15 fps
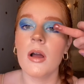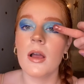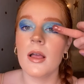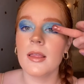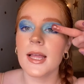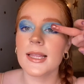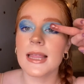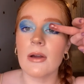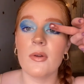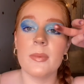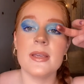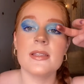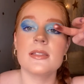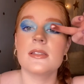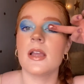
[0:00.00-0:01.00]
like that would be
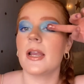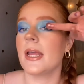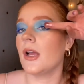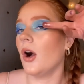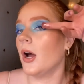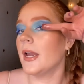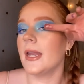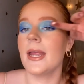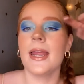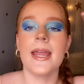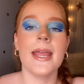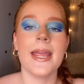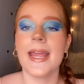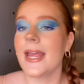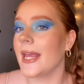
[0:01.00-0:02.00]
stunning on
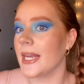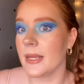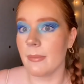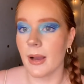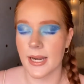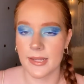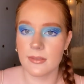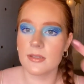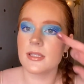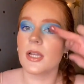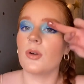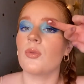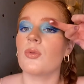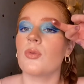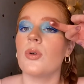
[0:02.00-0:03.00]
anybody. This like
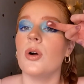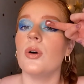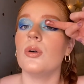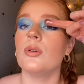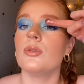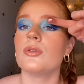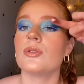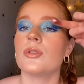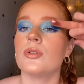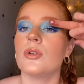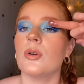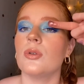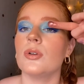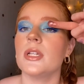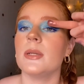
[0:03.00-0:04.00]
rose
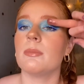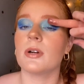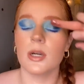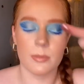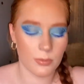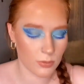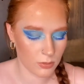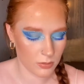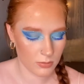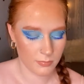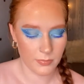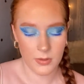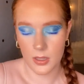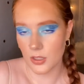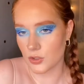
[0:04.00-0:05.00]
goldy purple,
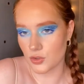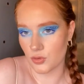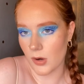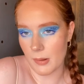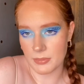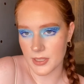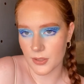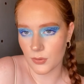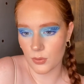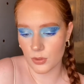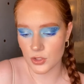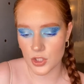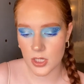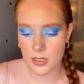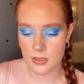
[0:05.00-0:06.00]
drop dead
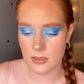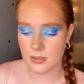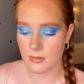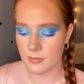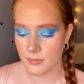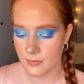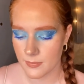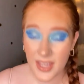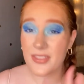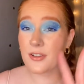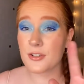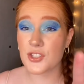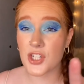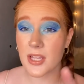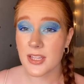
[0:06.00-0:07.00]
gorgeous. And their
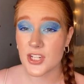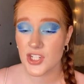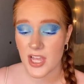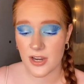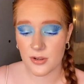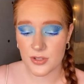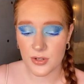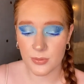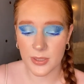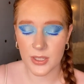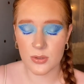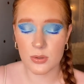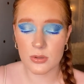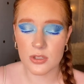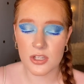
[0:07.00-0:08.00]
jelly shadows are really
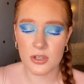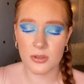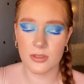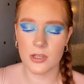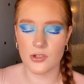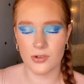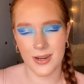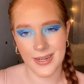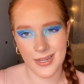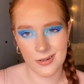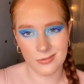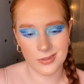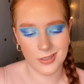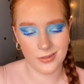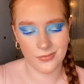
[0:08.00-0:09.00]
cool too. They dry
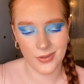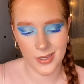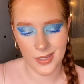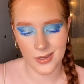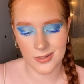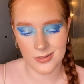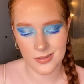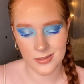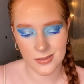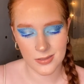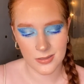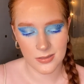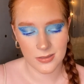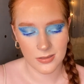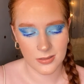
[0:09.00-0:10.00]
out really fast,
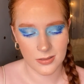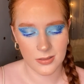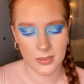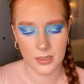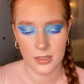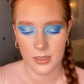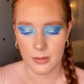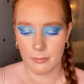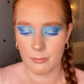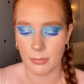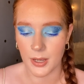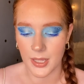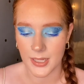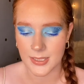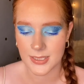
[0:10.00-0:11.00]

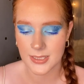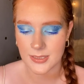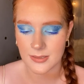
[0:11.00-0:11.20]
but